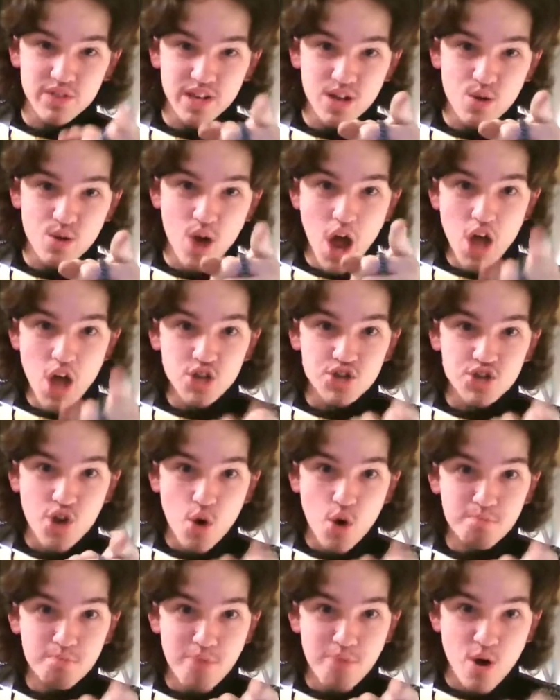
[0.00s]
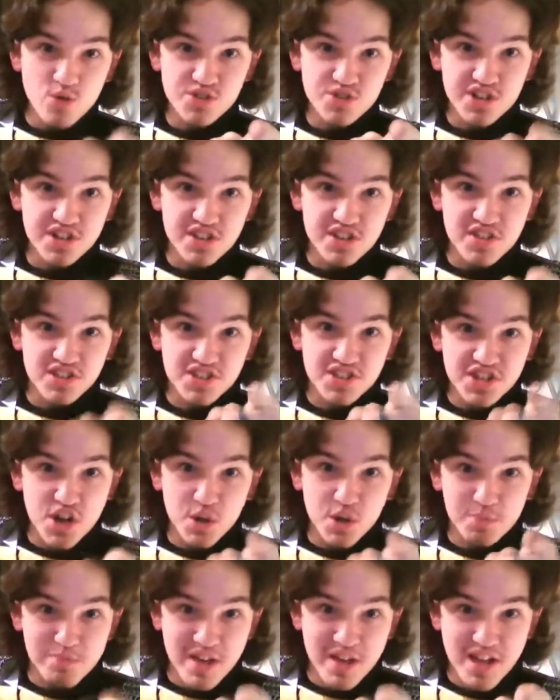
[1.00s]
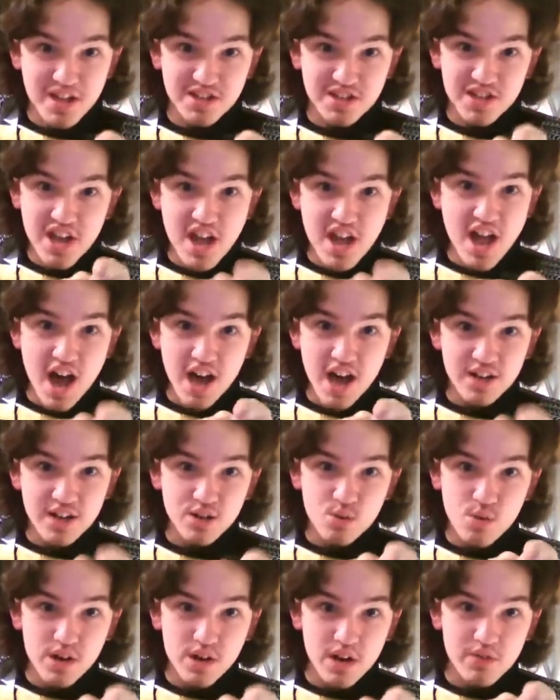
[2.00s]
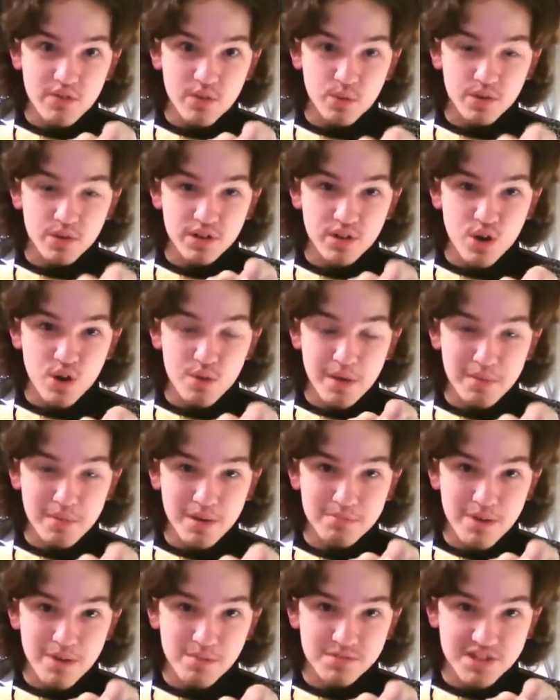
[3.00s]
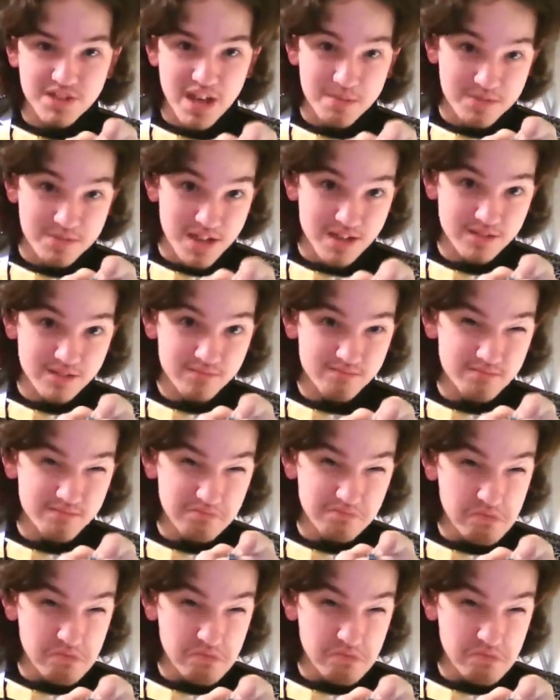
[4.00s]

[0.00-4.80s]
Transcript: this video, don't post it to the snug page. I don't want everyone to know about my pump snap yet.